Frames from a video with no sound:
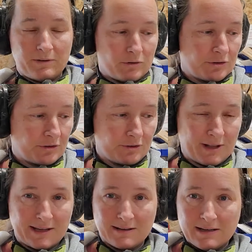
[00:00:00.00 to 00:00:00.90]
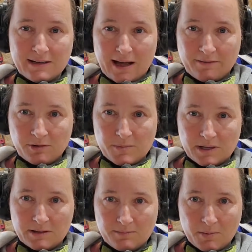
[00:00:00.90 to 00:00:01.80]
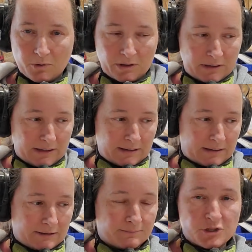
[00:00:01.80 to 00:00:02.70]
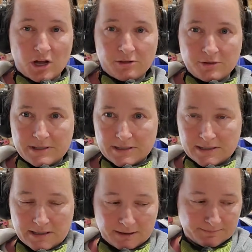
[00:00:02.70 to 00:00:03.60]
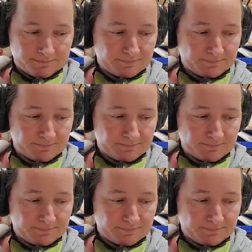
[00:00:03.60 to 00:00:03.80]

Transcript: verses that I've committed to memory, like John 3:16.